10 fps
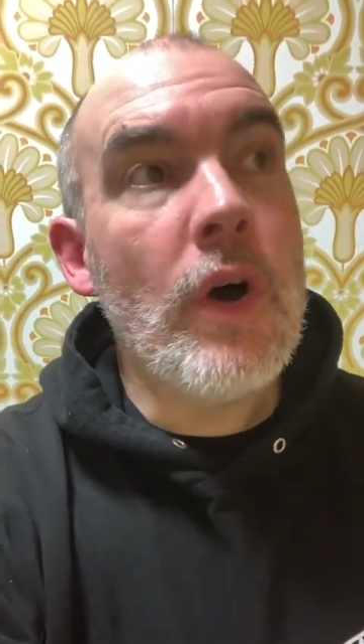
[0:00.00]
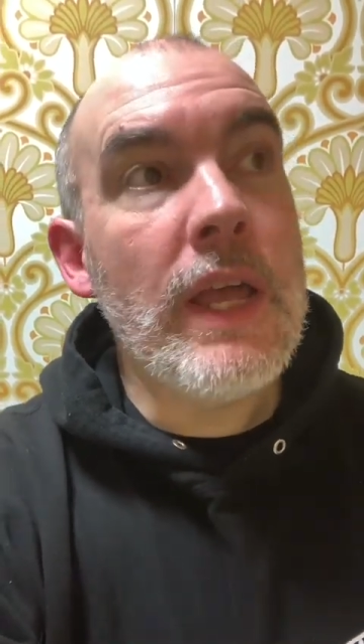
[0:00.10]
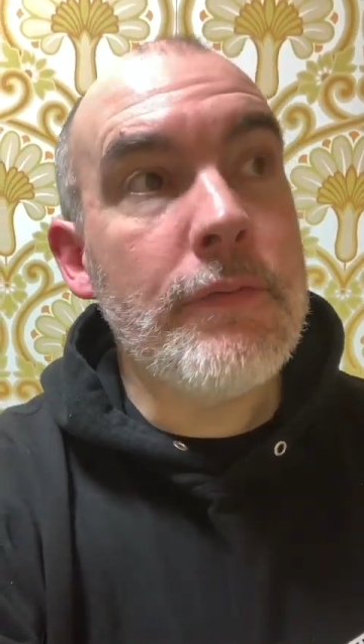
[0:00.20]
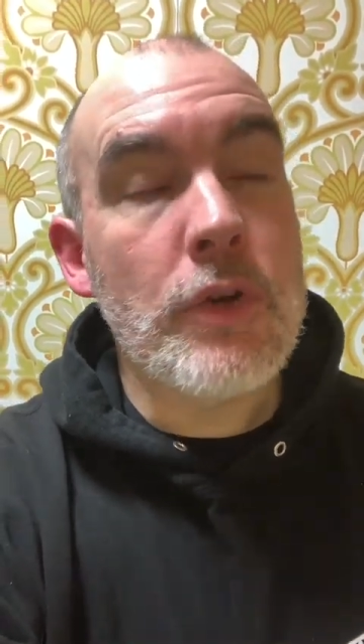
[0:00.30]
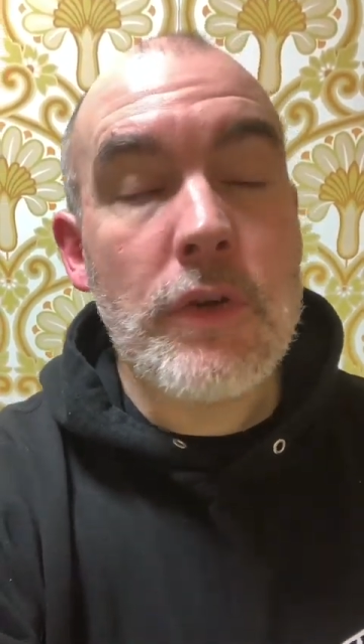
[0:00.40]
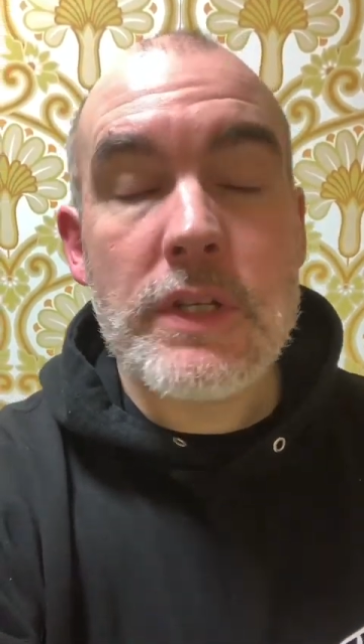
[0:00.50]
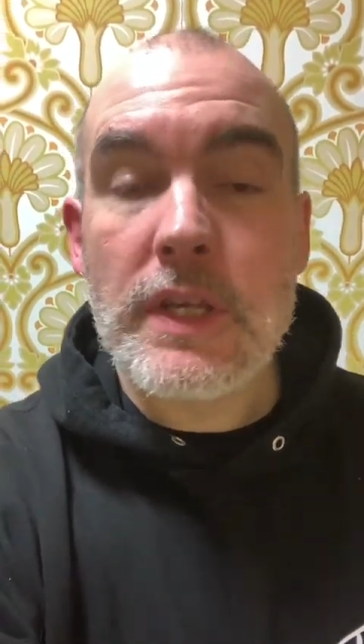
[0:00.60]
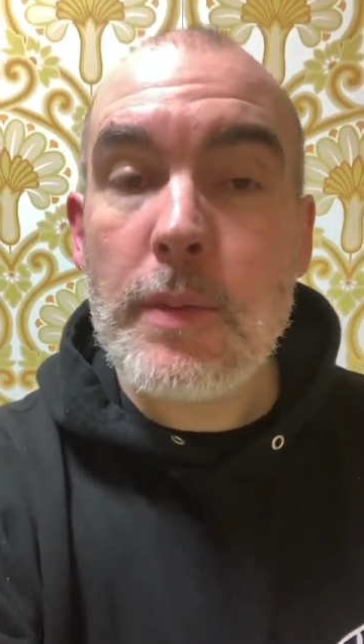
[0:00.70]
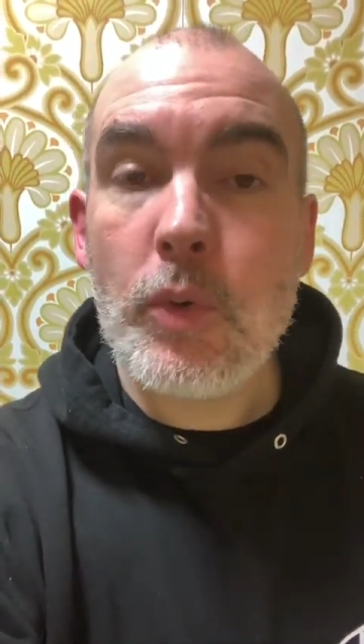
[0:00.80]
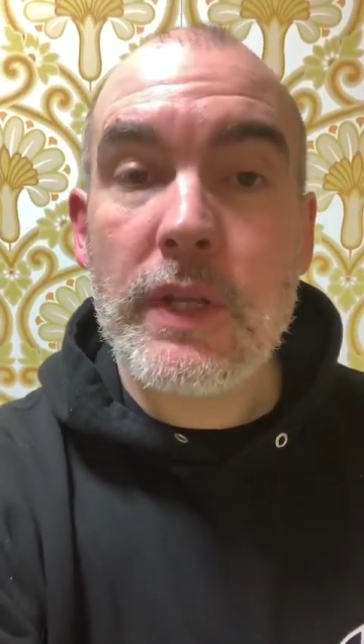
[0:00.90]
If you're doing
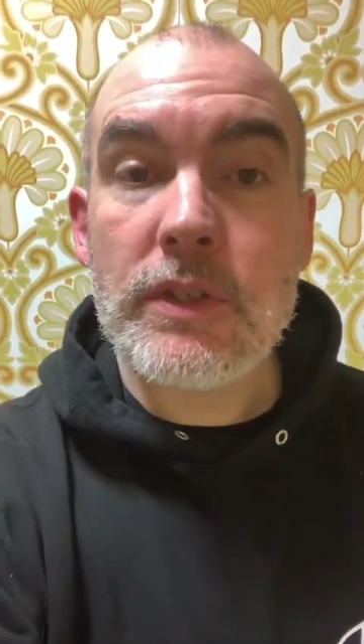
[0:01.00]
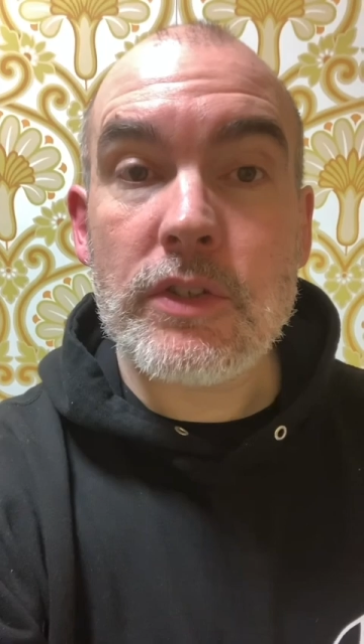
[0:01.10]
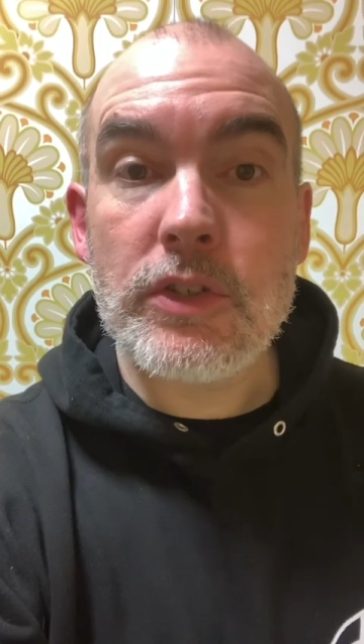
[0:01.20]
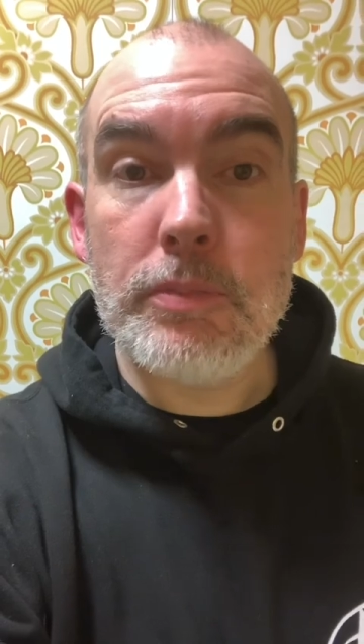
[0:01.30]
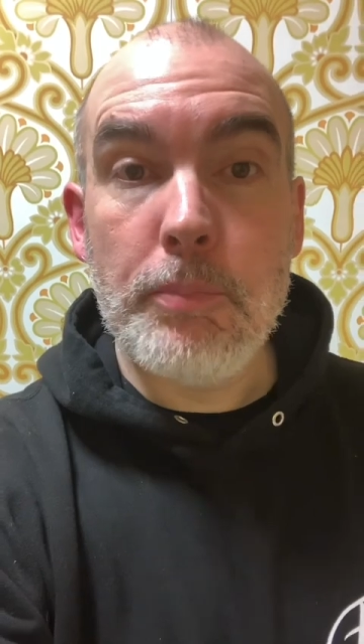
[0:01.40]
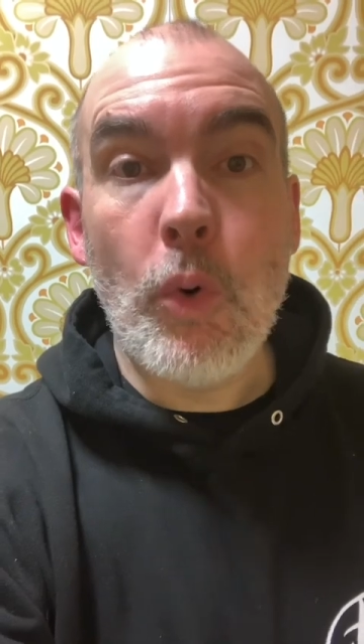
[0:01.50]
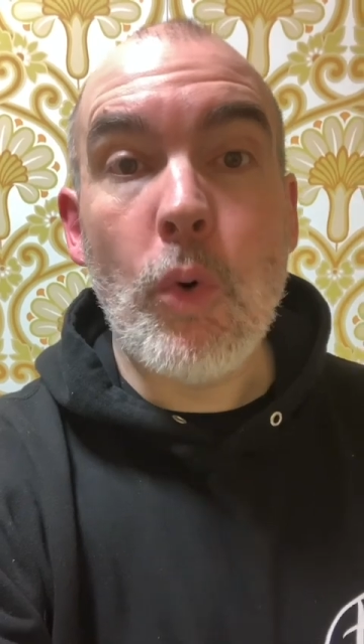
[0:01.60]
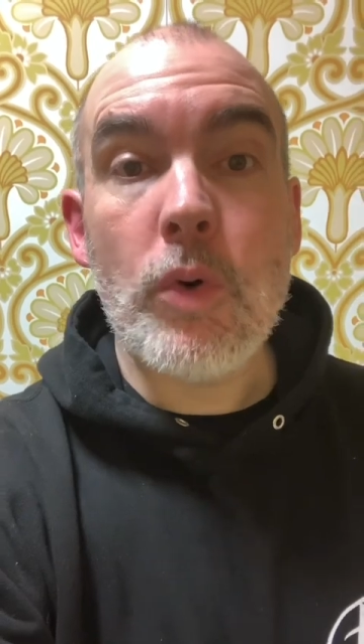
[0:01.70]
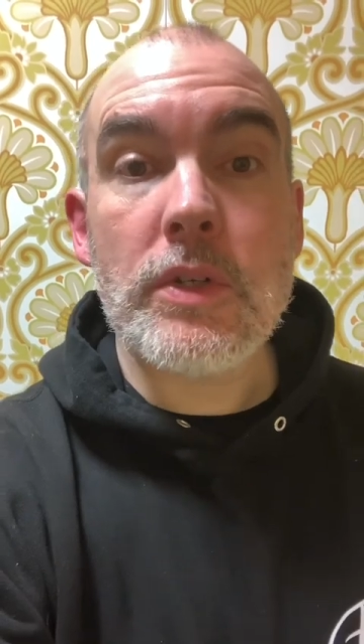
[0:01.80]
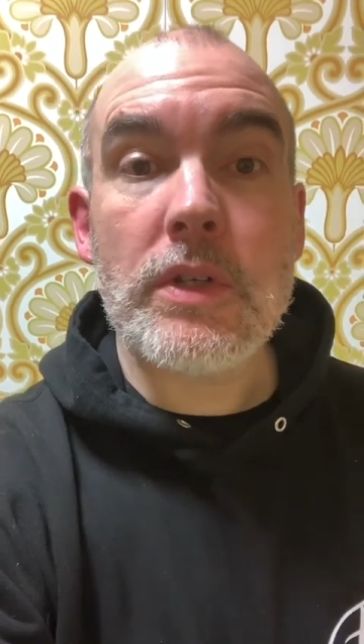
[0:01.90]
skateboarding as a
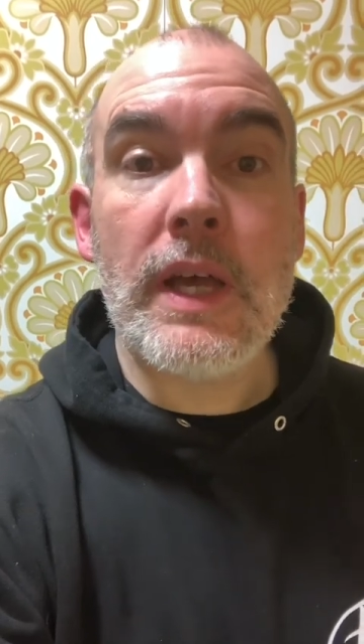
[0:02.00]
sport